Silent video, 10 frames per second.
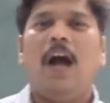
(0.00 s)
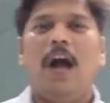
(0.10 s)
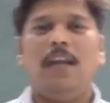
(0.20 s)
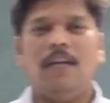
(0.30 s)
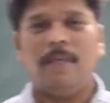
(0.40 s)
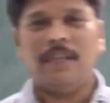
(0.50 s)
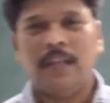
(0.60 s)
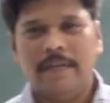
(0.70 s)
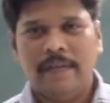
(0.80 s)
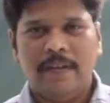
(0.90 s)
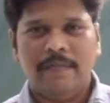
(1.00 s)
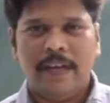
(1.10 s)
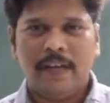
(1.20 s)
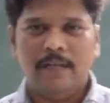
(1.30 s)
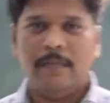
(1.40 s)
Hello, namaste everyone.
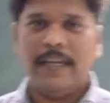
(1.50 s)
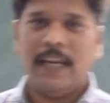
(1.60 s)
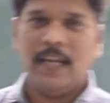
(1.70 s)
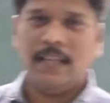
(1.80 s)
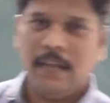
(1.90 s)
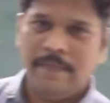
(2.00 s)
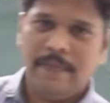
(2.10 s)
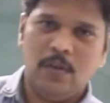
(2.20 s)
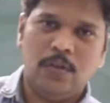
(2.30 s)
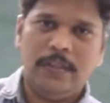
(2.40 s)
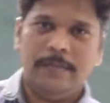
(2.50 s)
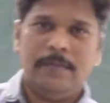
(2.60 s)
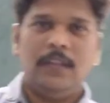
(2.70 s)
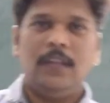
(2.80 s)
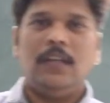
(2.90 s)
Welcome to my class. I am Vinod.
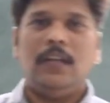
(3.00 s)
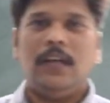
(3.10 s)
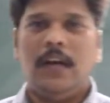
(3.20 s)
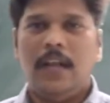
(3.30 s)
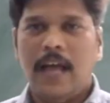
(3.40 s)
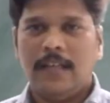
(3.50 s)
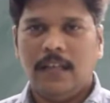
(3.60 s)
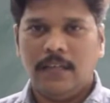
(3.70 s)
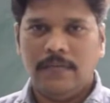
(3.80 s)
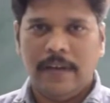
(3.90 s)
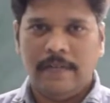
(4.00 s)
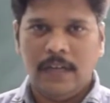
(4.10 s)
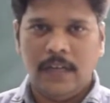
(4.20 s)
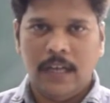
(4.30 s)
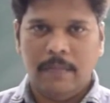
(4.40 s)
Last class we have
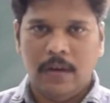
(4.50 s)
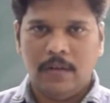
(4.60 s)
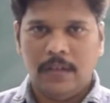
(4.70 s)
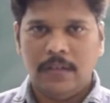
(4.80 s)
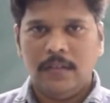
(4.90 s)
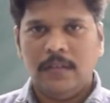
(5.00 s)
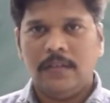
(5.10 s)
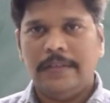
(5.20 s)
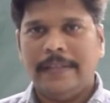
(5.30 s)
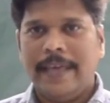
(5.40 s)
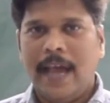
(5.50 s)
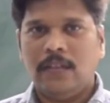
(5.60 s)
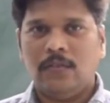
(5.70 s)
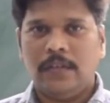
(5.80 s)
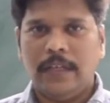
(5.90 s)
learned about the
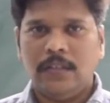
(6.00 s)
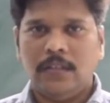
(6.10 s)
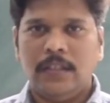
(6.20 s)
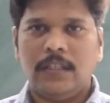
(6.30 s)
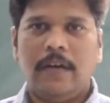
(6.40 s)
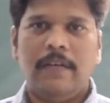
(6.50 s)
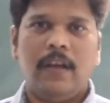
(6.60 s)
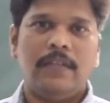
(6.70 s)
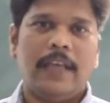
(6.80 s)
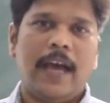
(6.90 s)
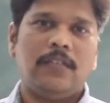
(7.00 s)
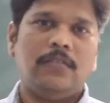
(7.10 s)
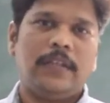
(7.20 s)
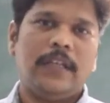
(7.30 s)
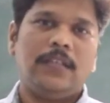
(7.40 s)
cathode rays, discovery of the
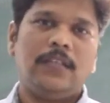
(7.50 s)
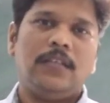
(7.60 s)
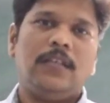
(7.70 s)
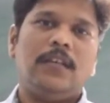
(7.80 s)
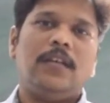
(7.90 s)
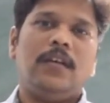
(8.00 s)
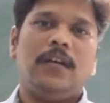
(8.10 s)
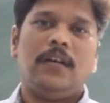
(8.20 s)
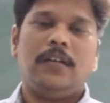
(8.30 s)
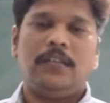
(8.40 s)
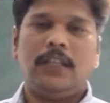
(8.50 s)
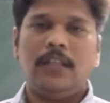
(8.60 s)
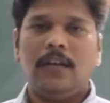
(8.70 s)
cathode rays, J.J.